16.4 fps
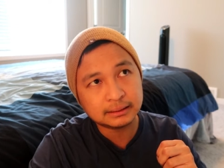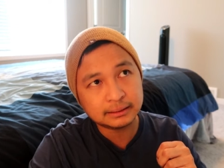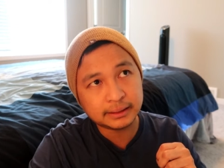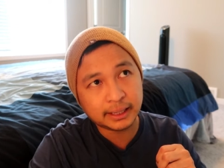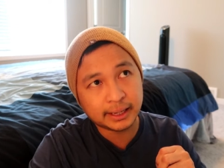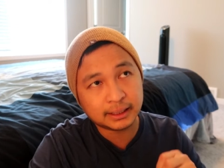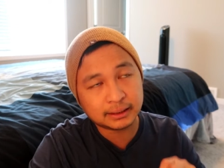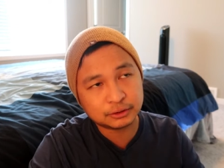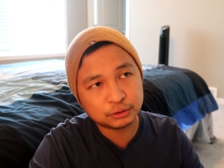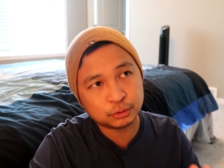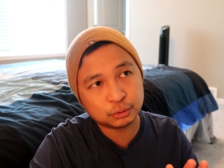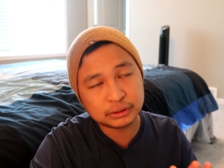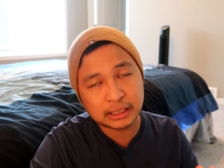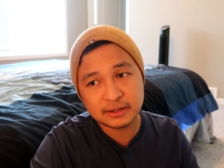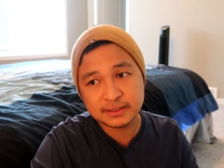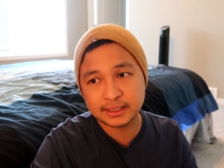2009,
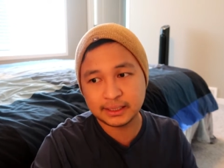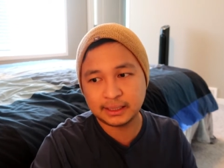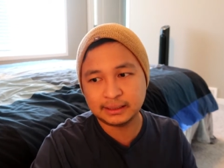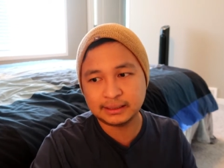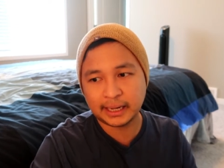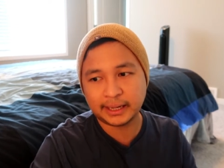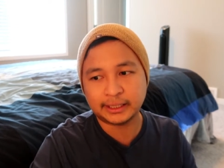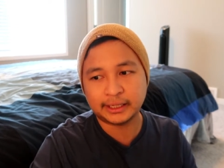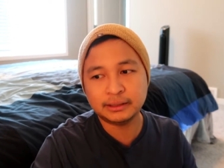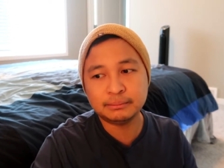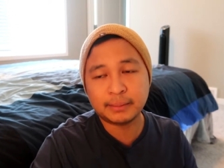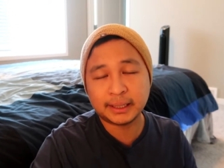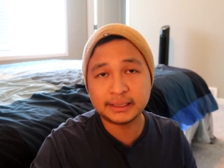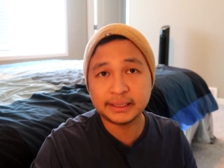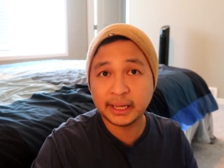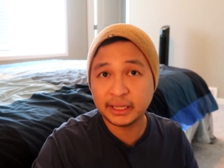in
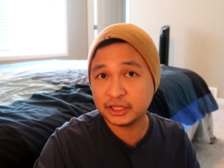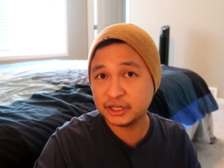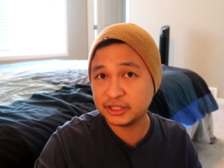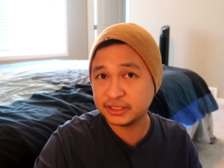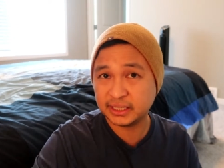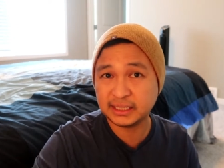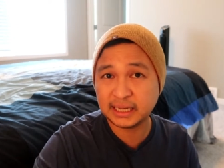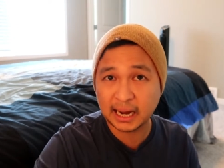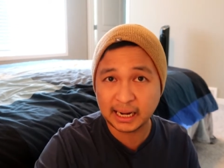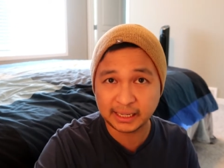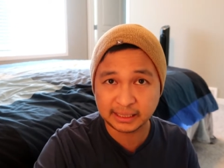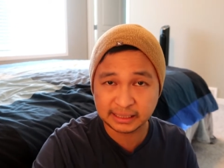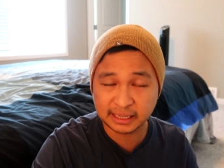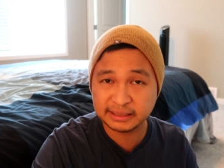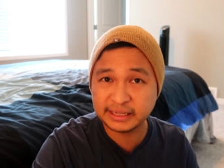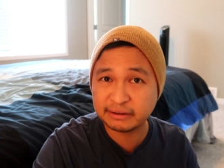my 10 years in Canada,